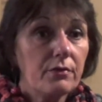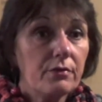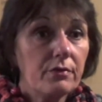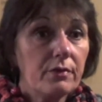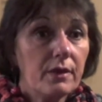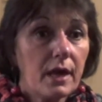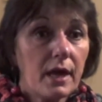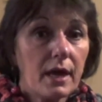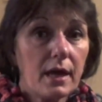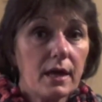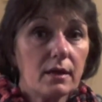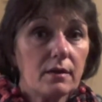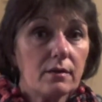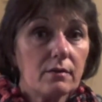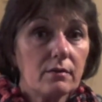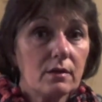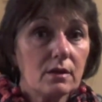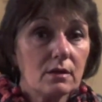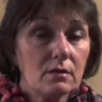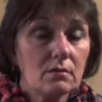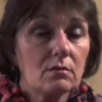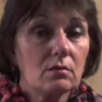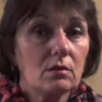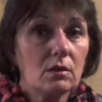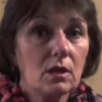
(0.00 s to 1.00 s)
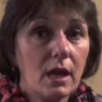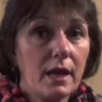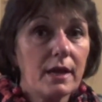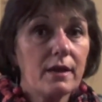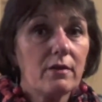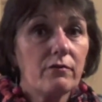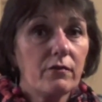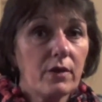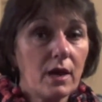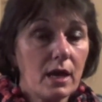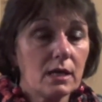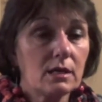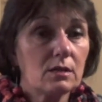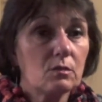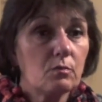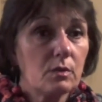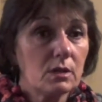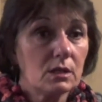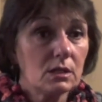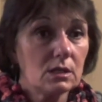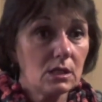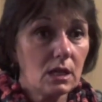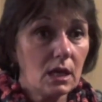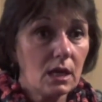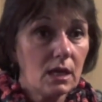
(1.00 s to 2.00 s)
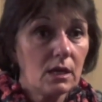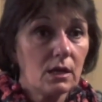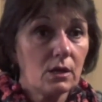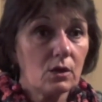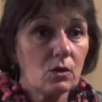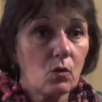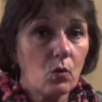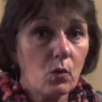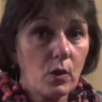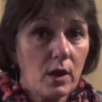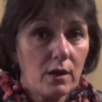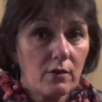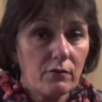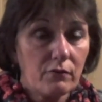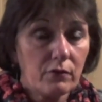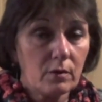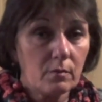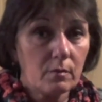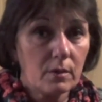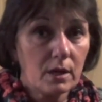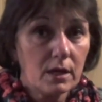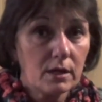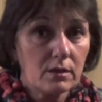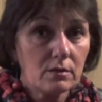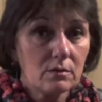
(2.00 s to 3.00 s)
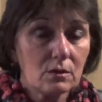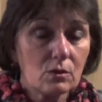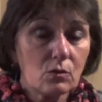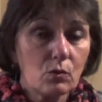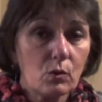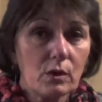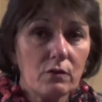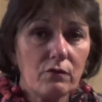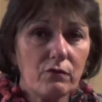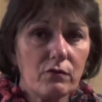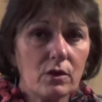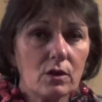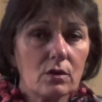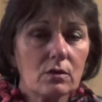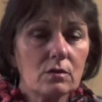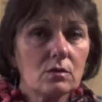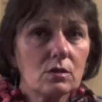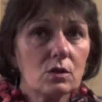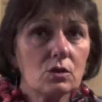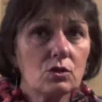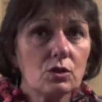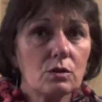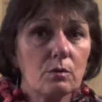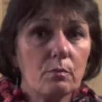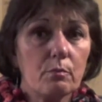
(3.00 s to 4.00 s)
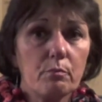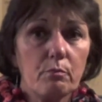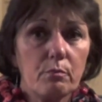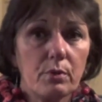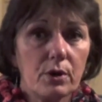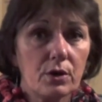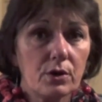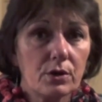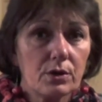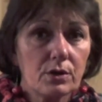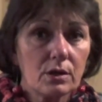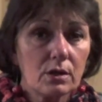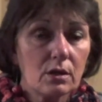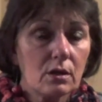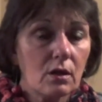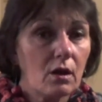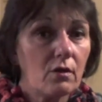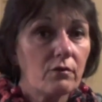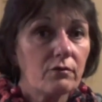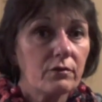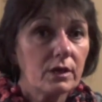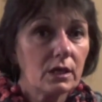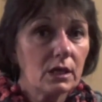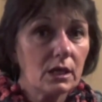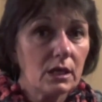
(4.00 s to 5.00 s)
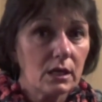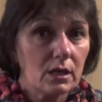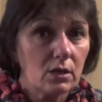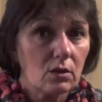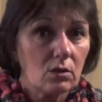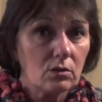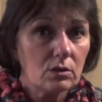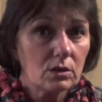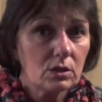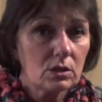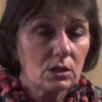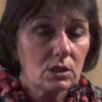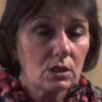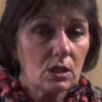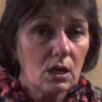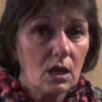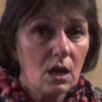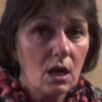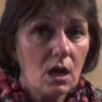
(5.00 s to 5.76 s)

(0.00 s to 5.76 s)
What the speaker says: that this life has been taken away from us. So we feel such a burden of guilt